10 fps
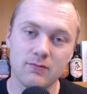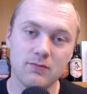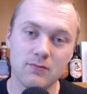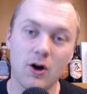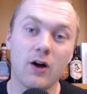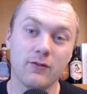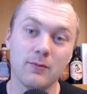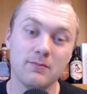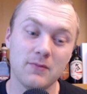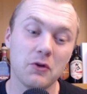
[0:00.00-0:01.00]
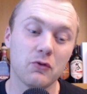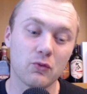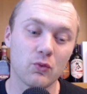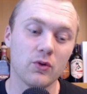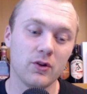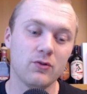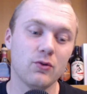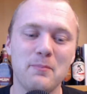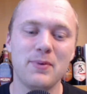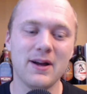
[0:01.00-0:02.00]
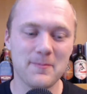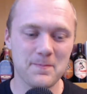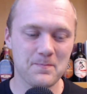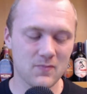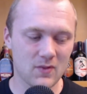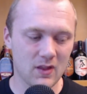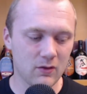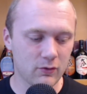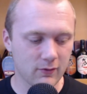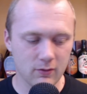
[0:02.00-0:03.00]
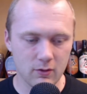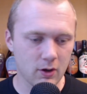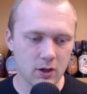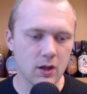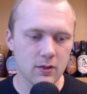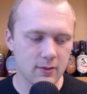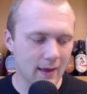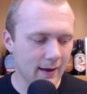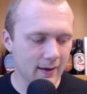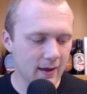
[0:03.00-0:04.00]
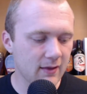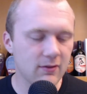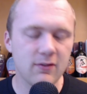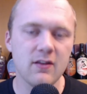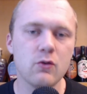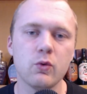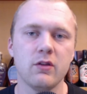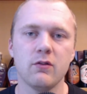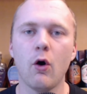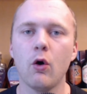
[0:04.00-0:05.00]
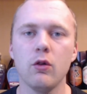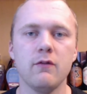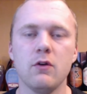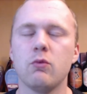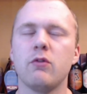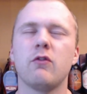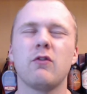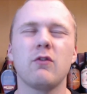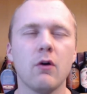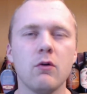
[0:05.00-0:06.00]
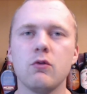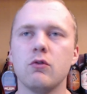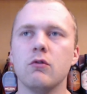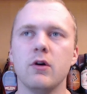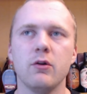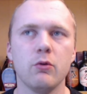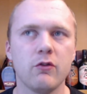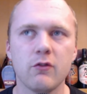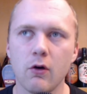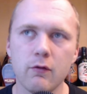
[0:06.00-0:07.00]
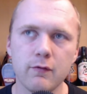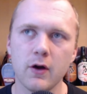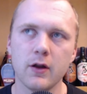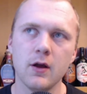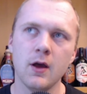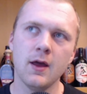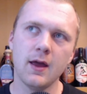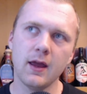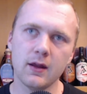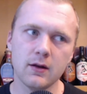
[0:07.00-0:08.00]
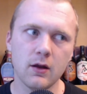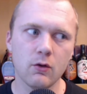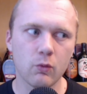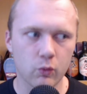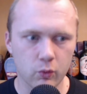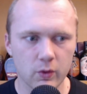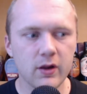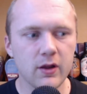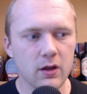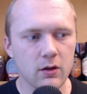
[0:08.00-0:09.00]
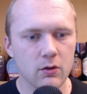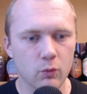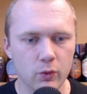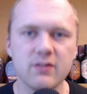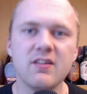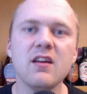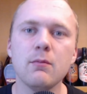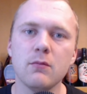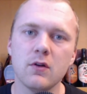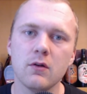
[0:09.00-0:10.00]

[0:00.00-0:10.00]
awesome. It was really cool. But it's, again, that end sequence, all of it was so cool. It was so fun, and it really redeemed